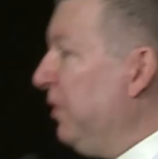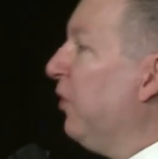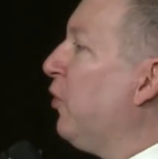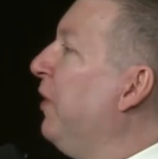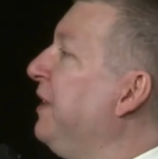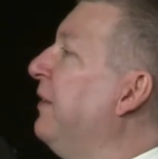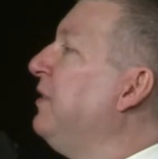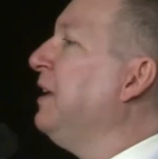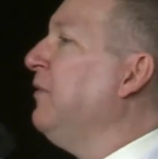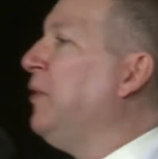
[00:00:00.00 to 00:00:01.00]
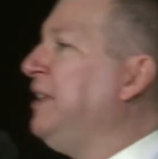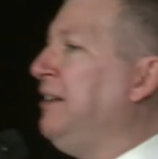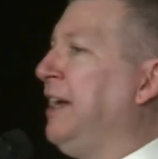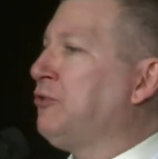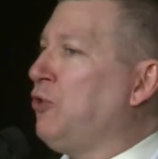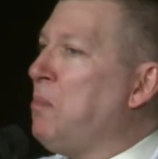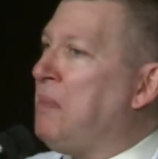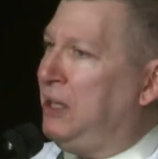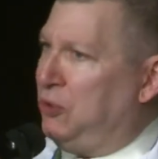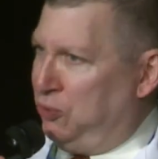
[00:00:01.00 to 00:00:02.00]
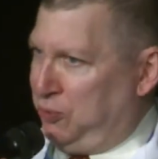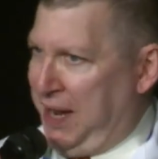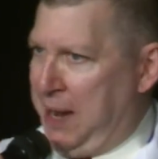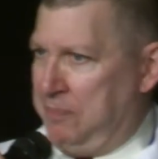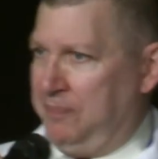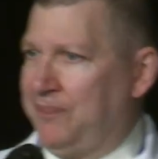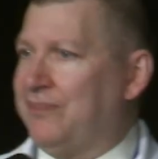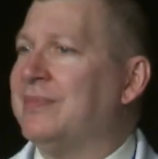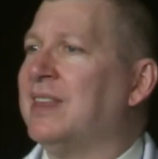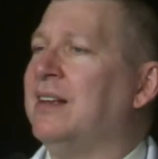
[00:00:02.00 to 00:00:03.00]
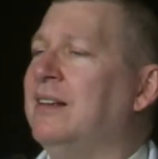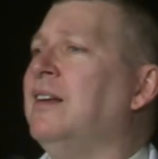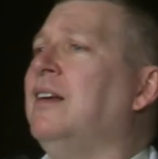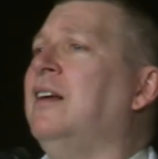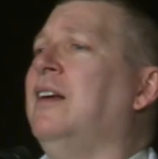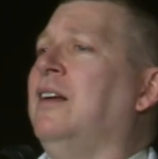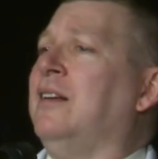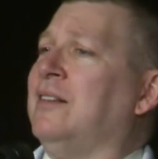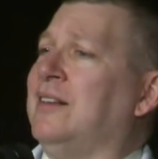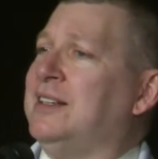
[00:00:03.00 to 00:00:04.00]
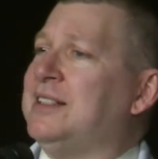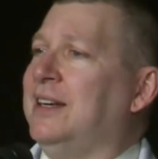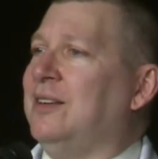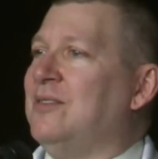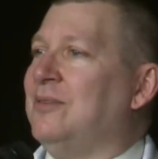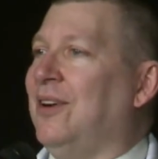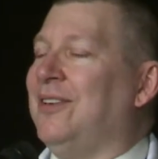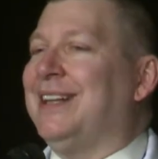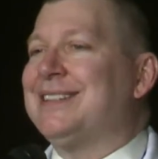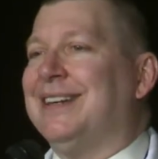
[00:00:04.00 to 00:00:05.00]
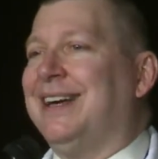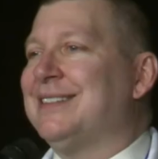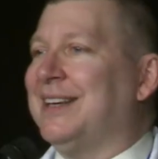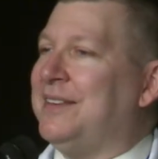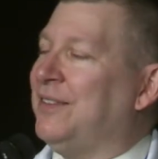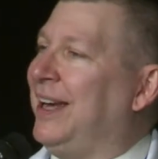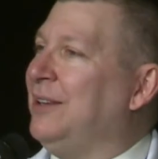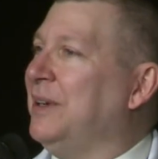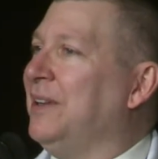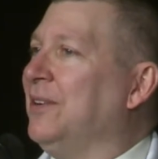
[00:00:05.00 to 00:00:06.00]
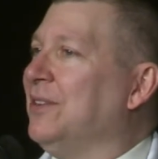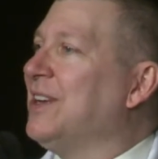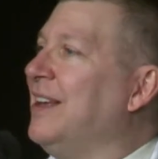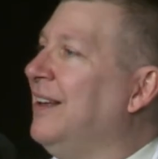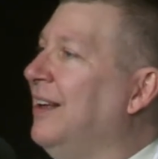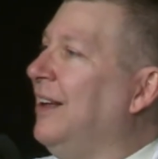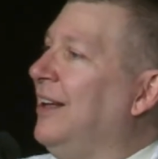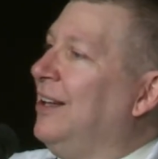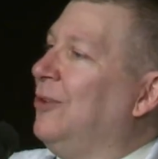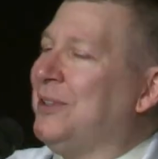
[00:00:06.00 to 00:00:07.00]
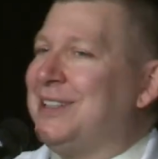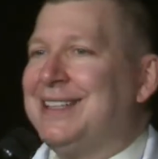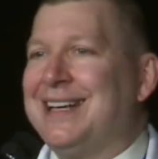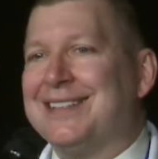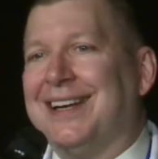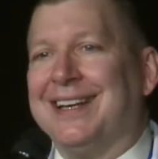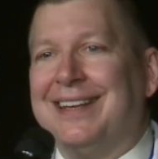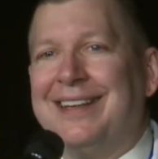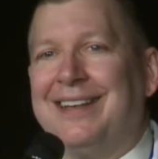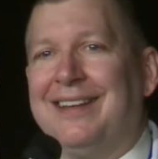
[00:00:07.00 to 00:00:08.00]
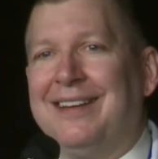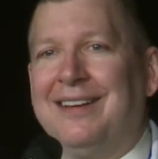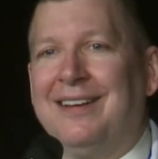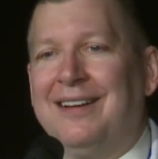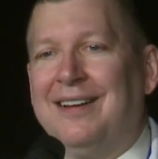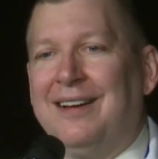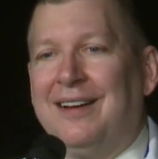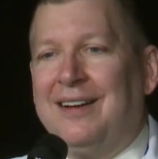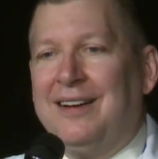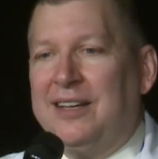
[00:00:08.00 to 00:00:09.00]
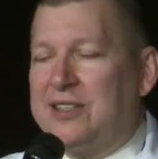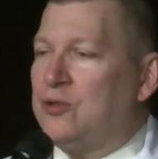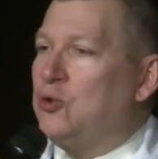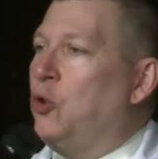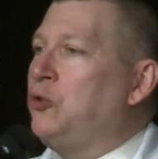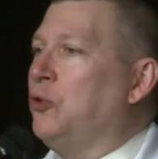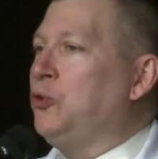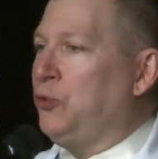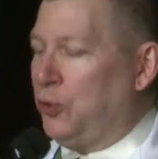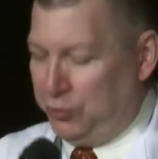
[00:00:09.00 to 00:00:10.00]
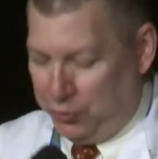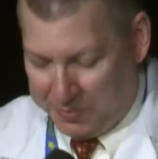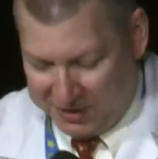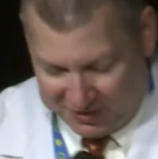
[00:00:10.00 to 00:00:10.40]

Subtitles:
are going to have to give you an electromyogram." I said, "Oh, that's nice. I've never had one of those. What's it taste like?" He said, No. You must